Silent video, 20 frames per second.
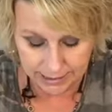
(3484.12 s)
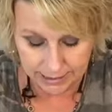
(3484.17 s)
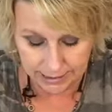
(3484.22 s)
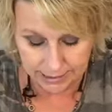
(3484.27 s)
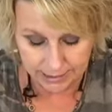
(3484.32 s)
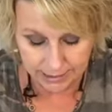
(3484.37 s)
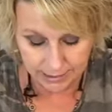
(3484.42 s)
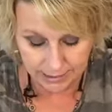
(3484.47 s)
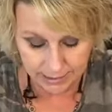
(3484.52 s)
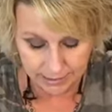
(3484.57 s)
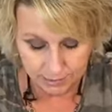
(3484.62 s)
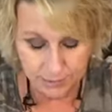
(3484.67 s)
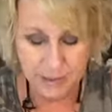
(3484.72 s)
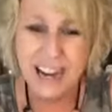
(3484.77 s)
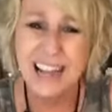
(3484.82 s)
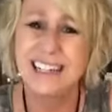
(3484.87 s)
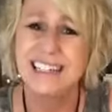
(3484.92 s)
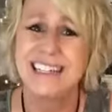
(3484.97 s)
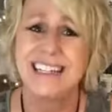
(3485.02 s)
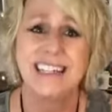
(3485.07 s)
uh,
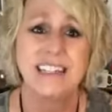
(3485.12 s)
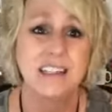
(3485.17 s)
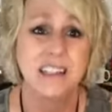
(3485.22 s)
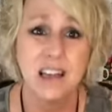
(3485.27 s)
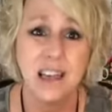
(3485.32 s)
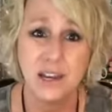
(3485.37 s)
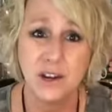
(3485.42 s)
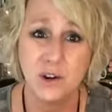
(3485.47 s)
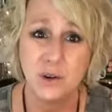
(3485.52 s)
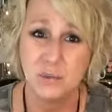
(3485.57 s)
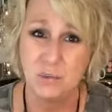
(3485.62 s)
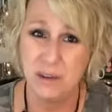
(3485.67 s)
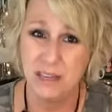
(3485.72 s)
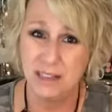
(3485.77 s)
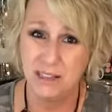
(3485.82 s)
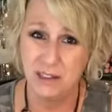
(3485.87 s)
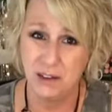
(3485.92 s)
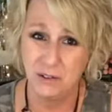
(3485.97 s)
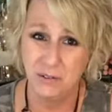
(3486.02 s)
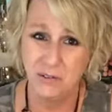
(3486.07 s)
but I didn't like her
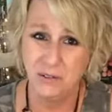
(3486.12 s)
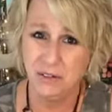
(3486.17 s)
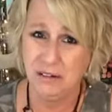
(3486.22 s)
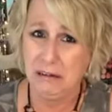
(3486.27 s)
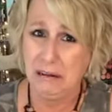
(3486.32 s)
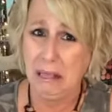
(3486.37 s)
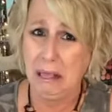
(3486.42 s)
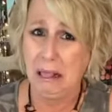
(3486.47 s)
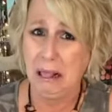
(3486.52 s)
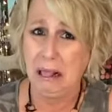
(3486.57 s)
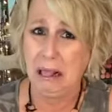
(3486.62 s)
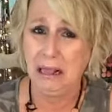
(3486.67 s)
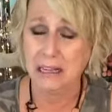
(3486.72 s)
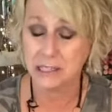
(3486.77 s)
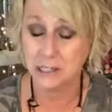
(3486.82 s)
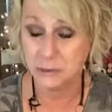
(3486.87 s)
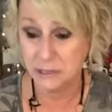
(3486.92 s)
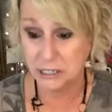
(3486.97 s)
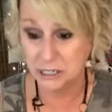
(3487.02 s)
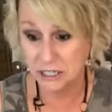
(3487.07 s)
meatloaf.
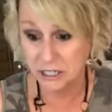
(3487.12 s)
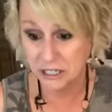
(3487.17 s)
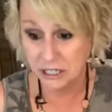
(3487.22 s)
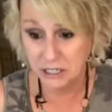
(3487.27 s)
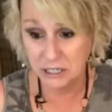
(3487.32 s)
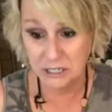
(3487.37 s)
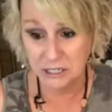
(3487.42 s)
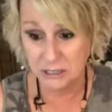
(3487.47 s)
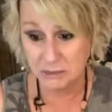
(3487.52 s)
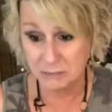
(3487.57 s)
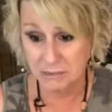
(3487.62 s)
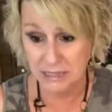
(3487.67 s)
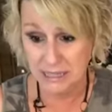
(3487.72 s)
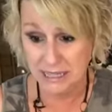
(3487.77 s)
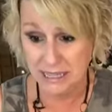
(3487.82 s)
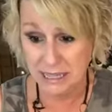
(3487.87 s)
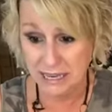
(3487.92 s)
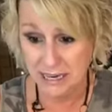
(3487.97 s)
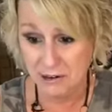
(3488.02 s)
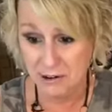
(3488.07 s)
She was a good cook, but
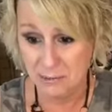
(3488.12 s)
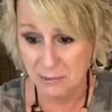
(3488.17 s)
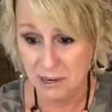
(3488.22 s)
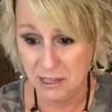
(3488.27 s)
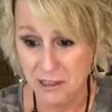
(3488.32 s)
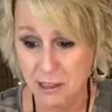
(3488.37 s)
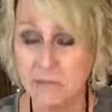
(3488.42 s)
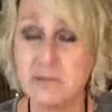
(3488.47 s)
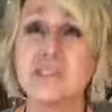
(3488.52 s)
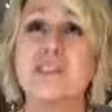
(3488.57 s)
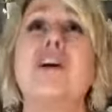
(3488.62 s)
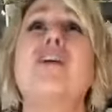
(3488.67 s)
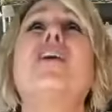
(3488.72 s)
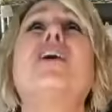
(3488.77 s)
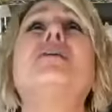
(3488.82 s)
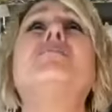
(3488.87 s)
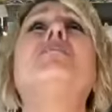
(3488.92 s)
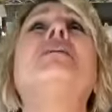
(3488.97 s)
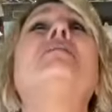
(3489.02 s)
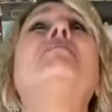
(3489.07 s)
didn't like her meatloaf.
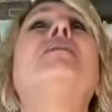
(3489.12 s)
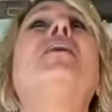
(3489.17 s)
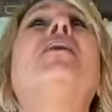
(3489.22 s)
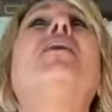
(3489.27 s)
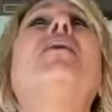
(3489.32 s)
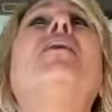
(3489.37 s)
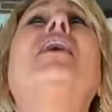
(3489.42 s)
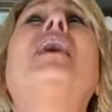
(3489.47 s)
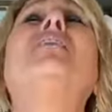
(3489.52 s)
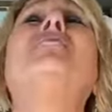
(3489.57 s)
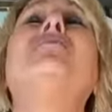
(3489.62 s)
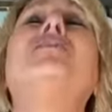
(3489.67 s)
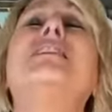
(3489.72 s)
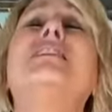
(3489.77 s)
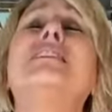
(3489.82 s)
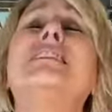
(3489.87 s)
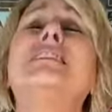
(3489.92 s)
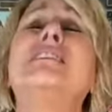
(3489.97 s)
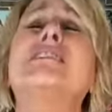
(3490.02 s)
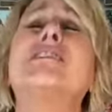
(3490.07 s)
Sorry, Mama. I'm
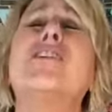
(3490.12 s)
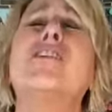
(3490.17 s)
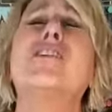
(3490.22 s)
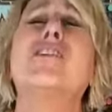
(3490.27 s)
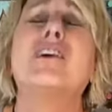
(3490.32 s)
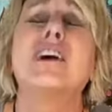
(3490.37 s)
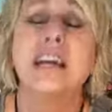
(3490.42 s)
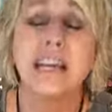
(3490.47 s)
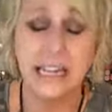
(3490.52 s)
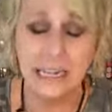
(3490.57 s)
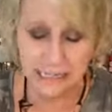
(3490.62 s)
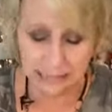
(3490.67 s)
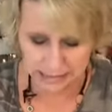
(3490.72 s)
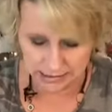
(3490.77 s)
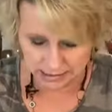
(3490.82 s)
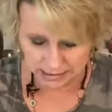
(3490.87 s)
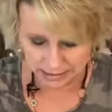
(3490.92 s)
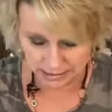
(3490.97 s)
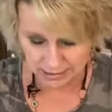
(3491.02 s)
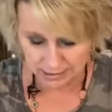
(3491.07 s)
very sorry.
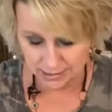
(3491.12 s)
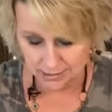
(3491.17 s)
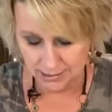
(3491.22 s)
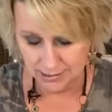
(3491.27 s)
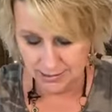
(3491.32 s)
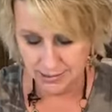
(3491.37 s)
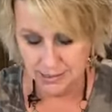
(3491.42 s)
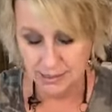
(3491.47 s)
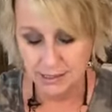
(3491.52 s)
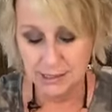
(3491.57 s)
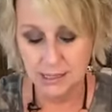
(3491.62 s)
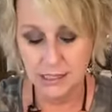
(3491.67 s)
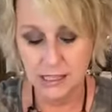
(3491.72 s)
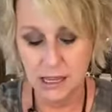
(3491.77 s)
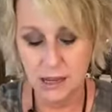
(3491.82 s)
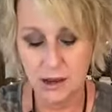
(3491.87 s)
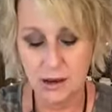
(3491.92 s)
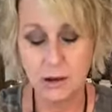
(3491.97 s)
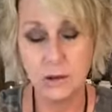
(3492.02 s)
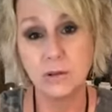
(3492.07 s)

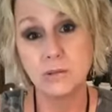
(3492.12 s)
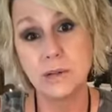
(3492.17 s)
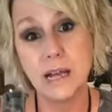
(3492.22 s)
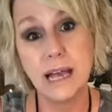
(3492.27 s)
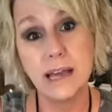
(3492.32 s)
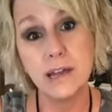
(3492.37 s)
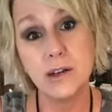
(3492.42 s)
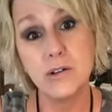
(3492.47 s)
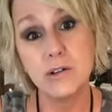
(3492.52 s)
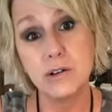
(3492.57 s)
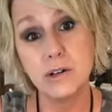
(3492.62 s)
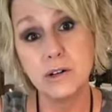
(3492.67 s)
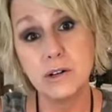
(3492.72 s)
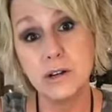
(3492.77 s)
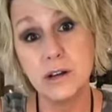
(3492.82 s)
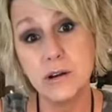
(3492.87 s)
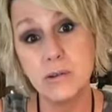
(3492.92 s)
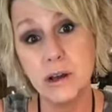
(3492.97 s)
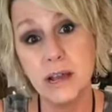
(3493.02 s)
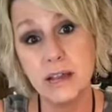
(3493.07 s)
So, acorn
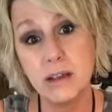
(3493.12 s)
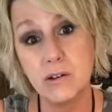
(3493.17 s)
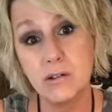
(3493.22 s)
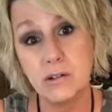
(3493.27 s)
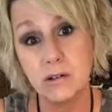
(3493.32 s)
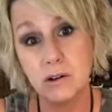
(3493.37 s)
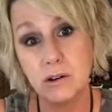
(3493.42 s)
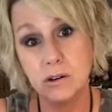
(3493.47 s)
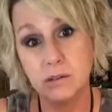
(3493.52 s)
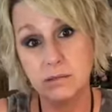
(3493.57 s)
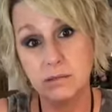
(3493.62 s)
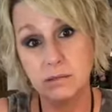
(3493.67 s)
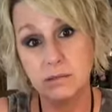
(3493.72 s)
or no acorn?